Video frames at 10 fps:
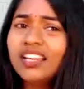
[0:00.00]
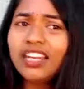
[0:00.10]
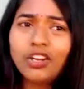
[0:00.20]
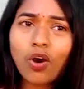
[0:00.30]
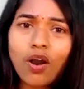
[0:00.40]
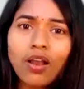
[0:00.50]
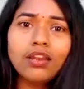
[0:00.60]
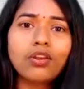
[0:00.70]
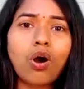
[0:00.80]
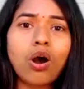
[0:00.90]
That and
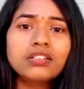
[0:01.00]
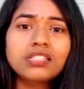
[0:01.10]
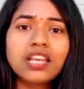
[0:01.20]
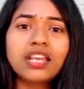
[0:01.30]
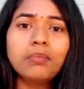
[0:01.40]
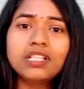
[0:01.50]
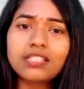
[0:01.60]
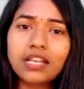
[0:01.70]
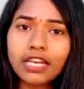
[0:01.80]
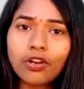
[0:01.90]
all wrong
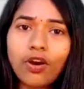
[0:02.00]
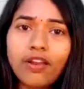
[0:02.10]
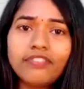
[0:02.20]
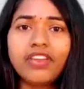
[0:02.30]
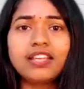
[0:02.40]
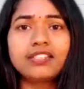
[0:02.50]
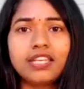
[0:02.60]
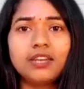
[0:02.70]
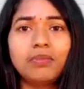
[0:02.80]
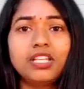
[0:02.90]
statements, that and all fake
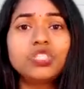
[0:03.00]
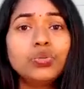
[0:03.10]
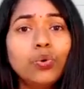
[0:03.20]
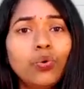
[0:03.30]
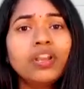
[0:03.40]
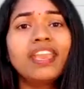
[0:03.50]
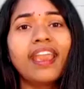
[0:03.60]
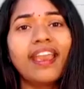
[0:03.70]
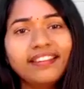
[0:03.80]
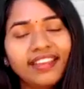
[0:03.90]
statements. You
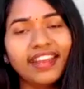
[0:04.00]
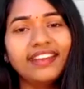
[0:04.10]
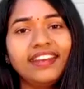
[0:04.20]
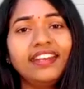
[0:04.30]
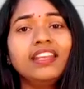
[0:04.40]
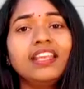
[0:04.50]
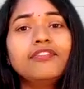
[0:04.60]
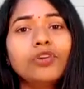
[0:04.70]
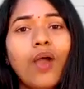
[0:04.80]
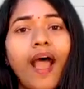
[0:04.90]
can get it
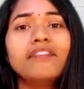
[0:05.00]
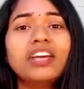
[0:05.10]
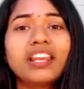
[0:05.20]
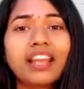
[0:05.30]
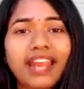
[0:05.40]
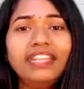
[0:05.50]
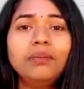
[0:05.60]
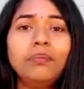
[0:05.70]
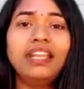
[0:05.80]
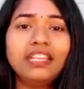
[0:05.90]
if you have a right
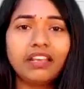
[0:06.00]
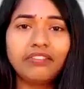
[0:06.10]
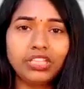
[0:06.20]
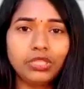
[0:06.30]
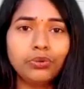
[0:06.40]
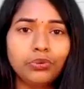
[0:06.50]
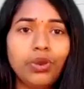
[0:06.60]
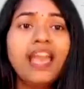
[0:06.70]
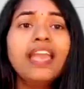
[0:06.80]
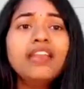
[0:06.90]
mentor with you.